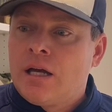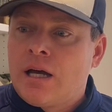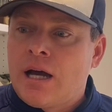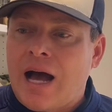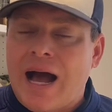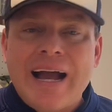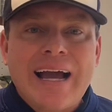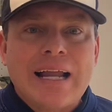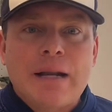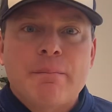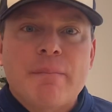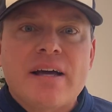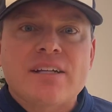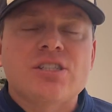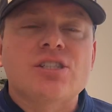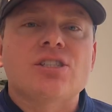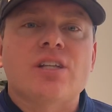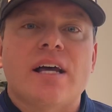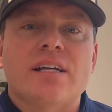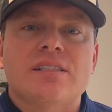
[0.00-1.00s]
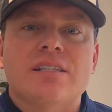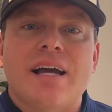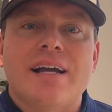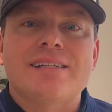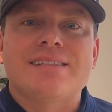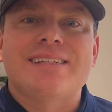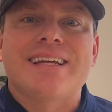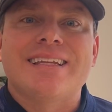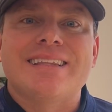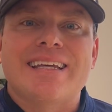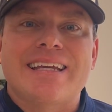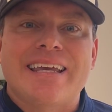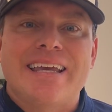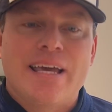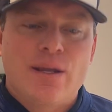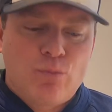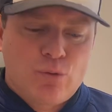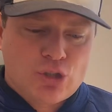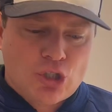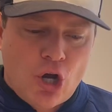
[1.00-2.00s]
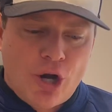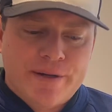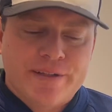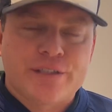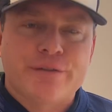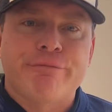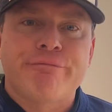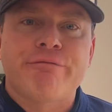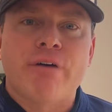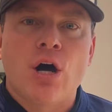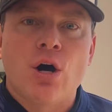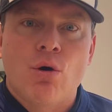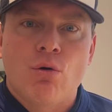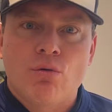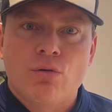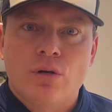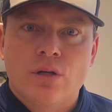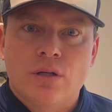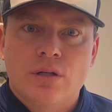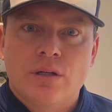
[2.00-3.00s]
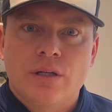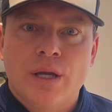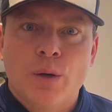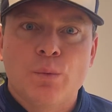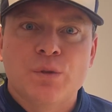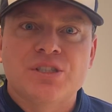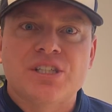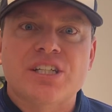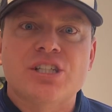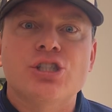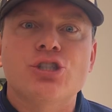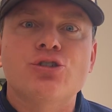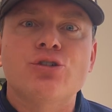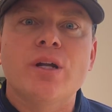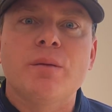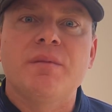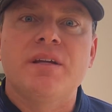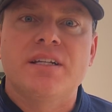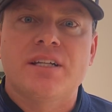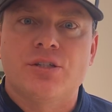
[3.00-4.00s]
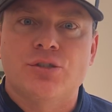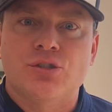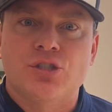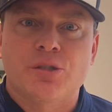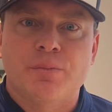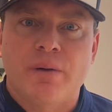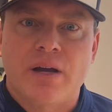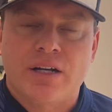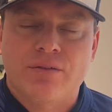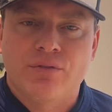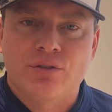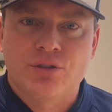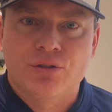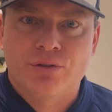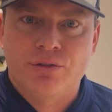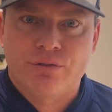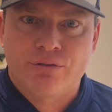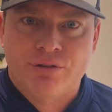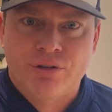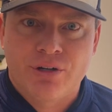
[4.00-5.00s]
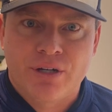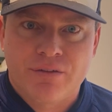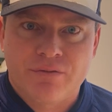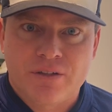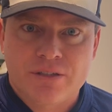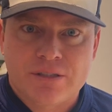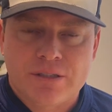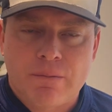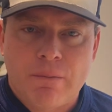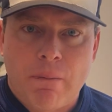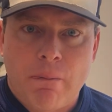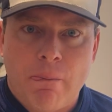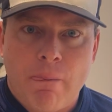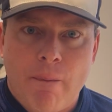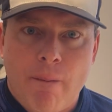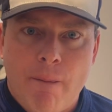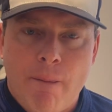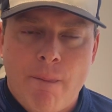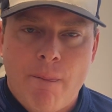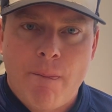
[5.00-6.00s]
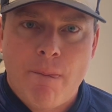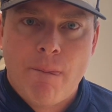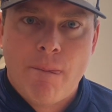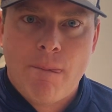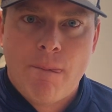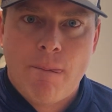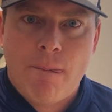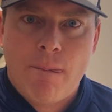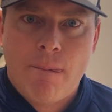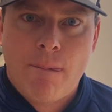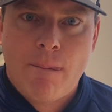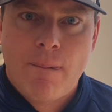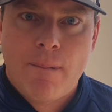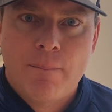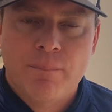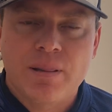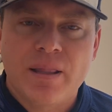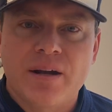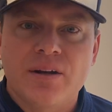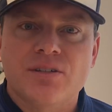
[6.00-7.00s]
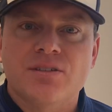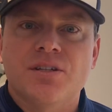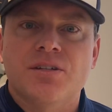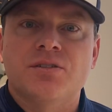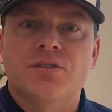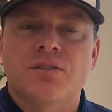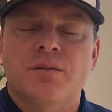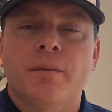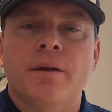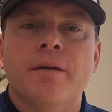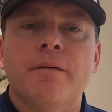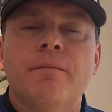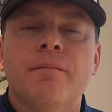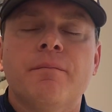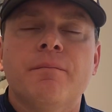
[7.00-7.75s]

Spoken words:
I got a message last night saying the kid was on his phone and was extremely disrespectful during the recruiting visit. Players, listen to me.